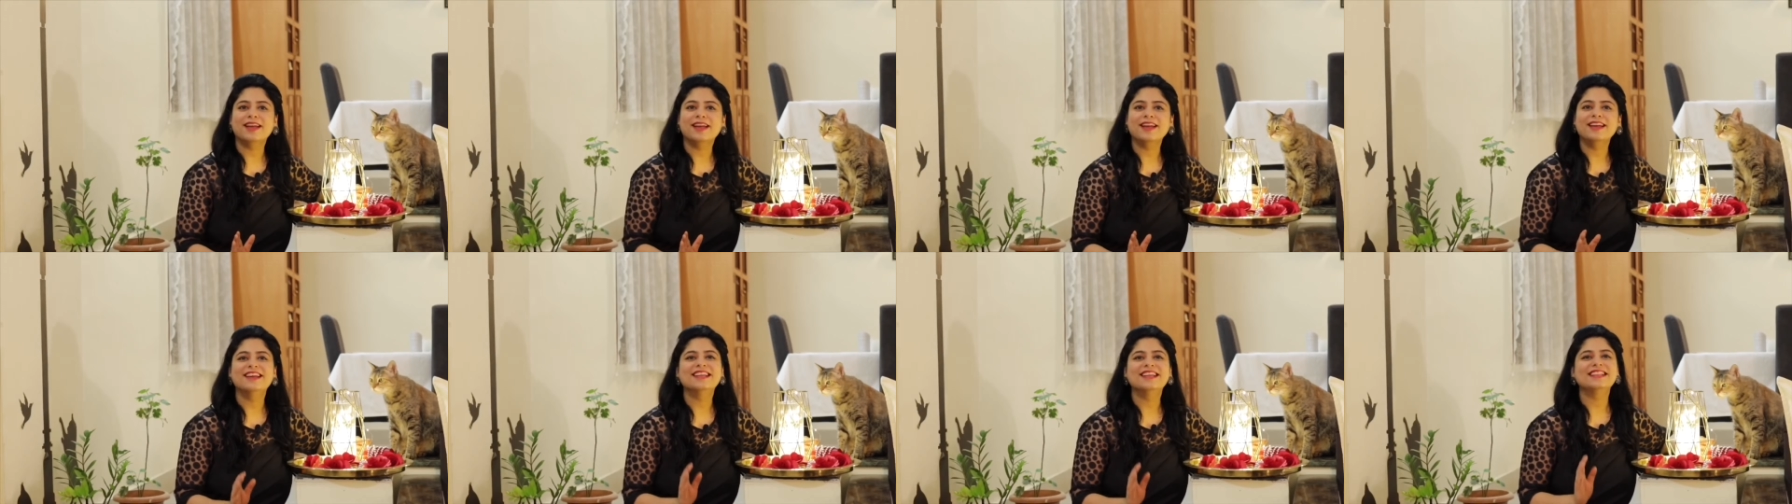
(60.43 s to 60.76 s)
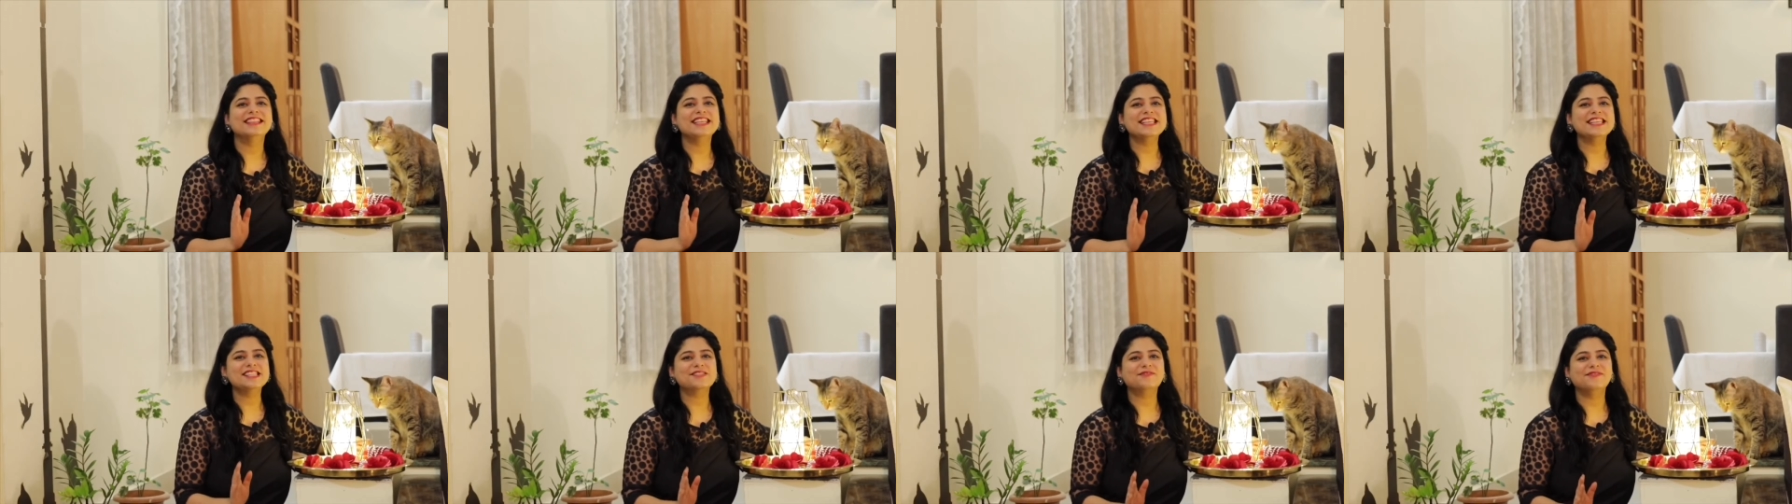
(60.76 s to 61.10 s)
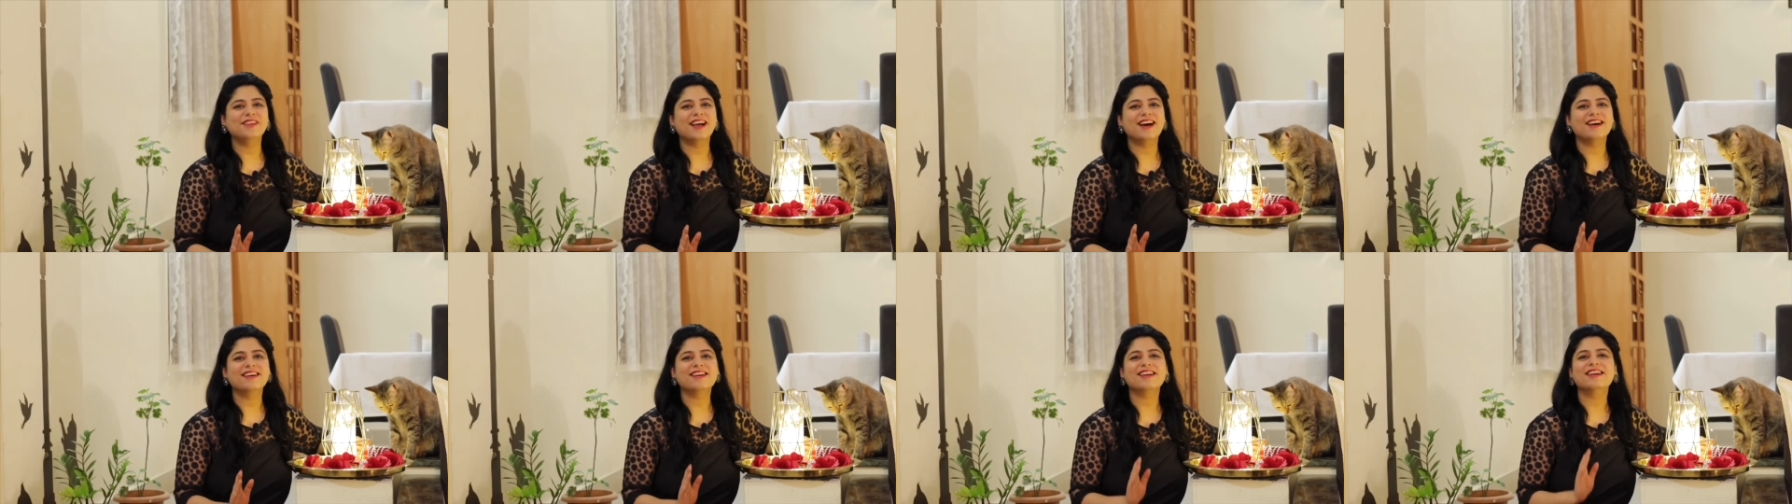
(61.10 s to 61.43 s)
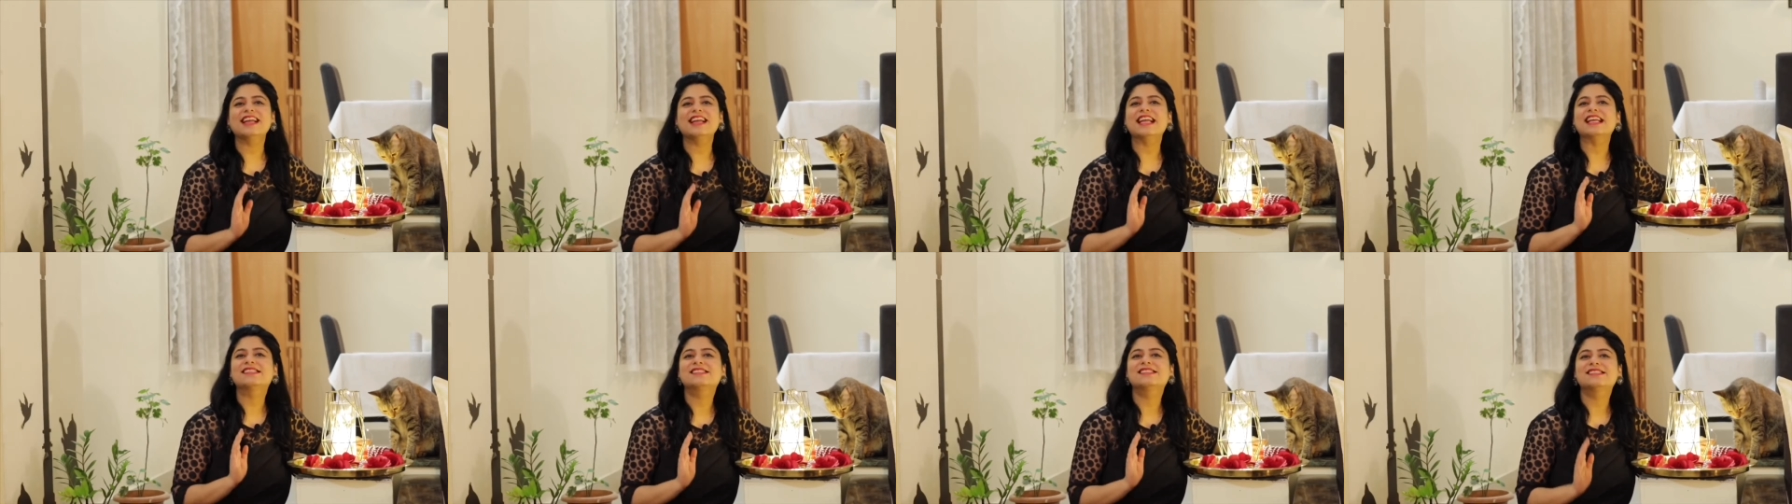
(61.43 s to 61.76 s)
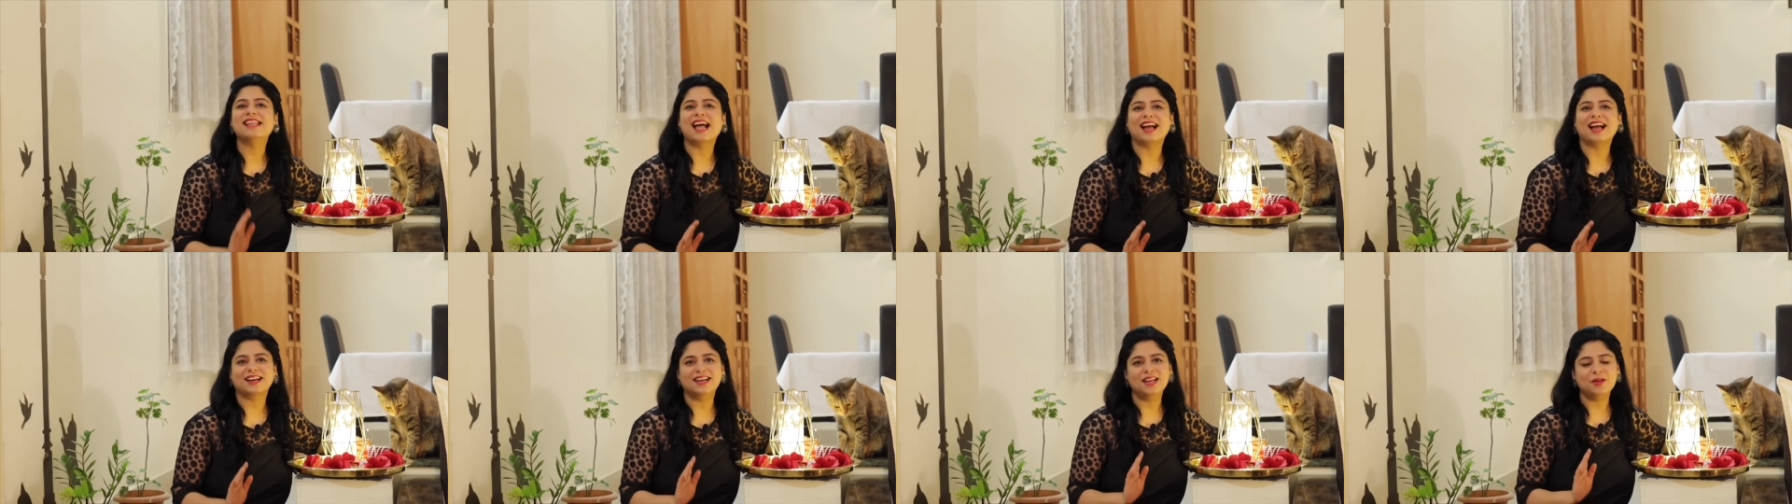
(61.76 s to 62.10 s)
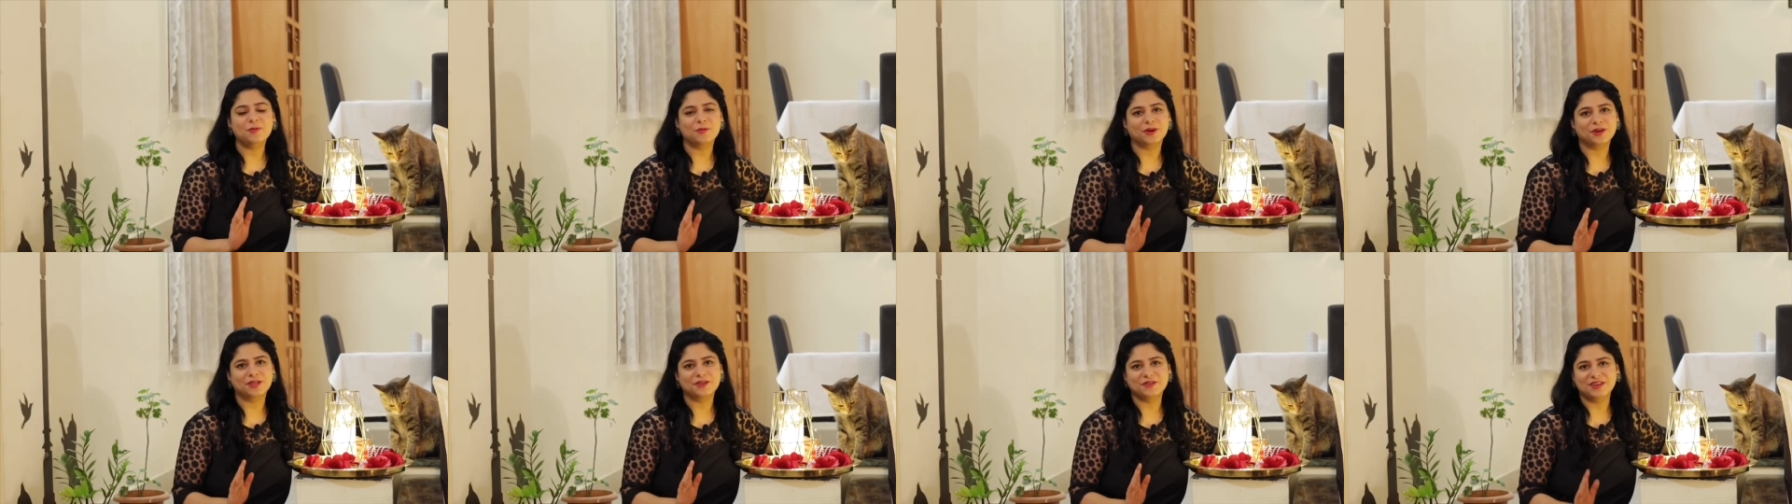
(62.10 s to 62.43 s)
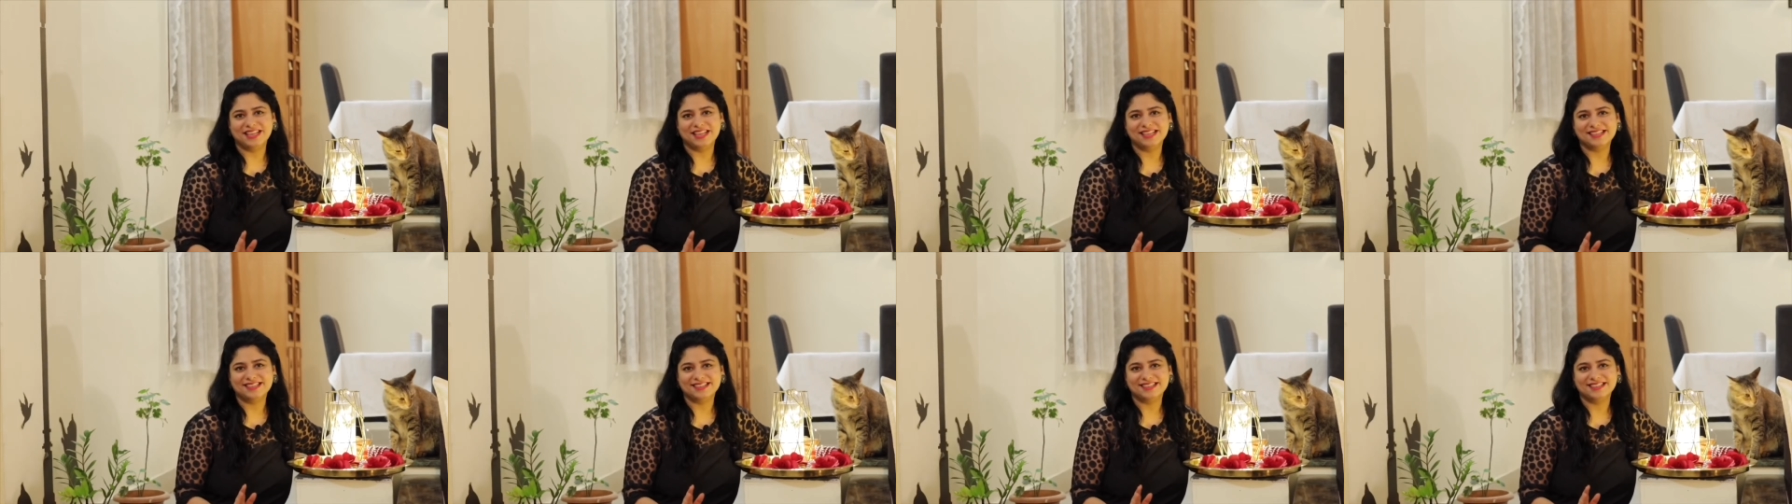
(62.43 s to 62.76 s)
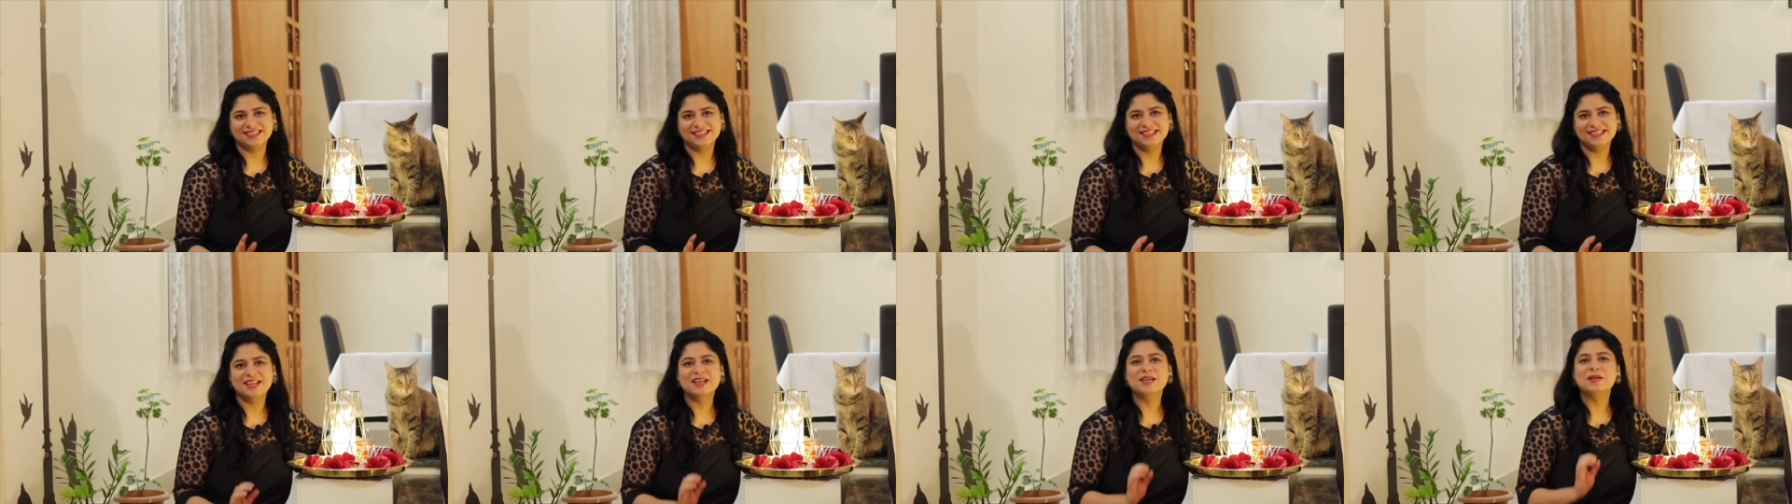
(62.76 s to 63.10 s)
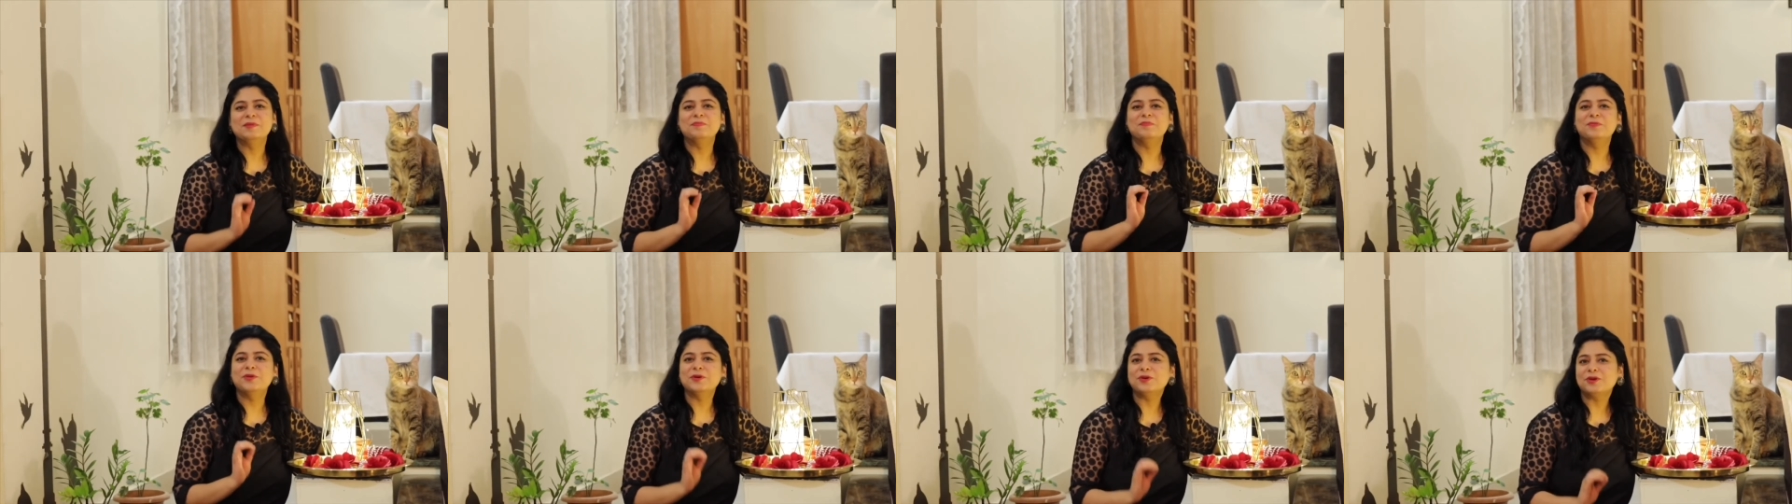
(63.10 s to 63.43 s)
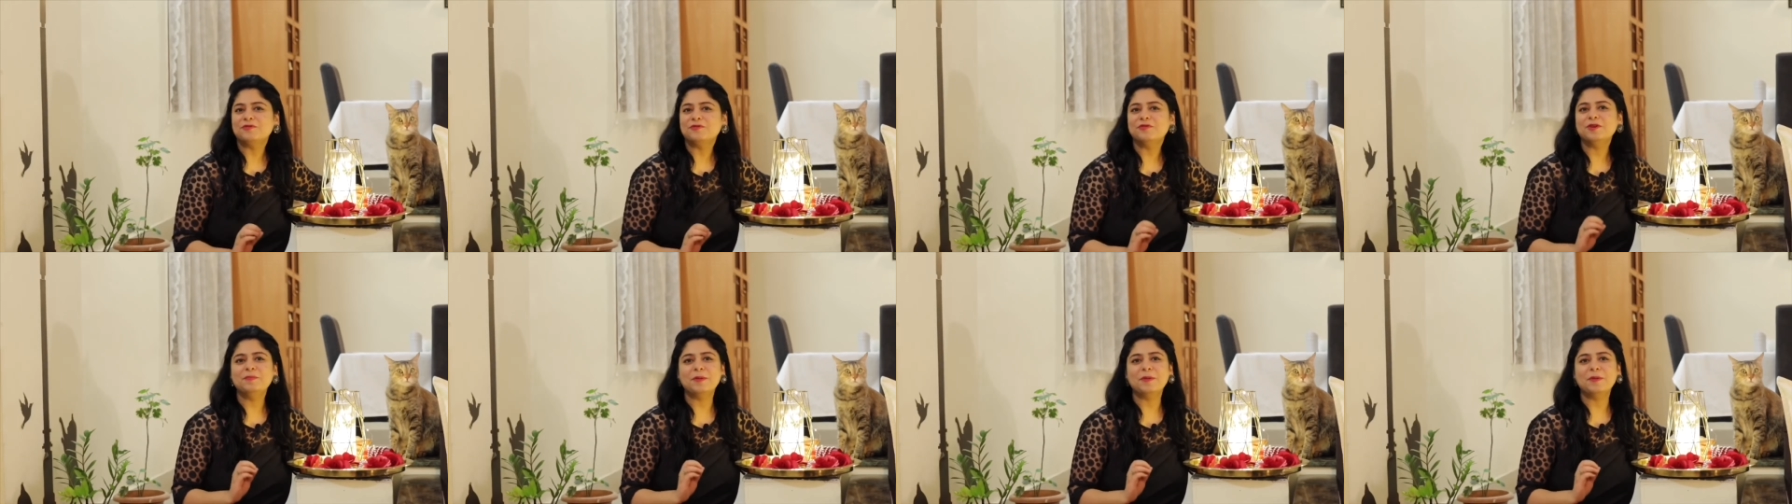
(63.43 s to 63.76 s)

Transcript: these flowers are exactly what you need. Beautiful paper